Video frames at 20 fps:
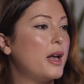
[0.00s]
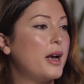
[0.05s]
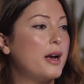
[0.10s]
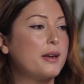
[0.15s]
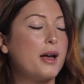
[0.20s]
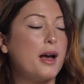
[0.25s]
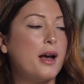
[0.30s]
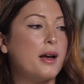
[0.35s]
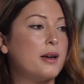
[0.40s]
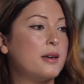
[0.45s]

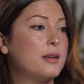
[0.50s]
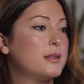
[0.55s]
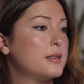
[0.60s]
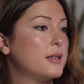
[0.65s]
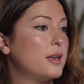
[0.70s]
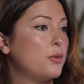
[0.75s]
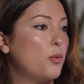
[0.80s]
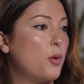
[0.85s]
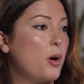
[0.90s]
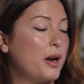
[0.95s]

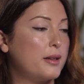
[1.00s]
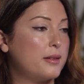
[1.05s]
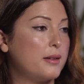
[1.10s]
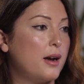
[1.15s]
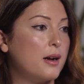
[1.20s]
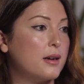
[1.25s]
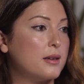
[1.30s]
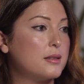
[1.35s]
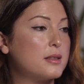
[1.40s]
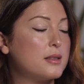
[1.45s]
blackheads and
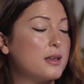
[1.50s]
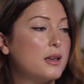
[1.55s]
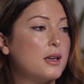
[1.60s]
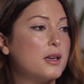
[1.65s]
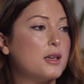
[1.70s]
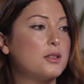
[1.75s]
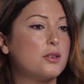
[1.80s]
whiteheads.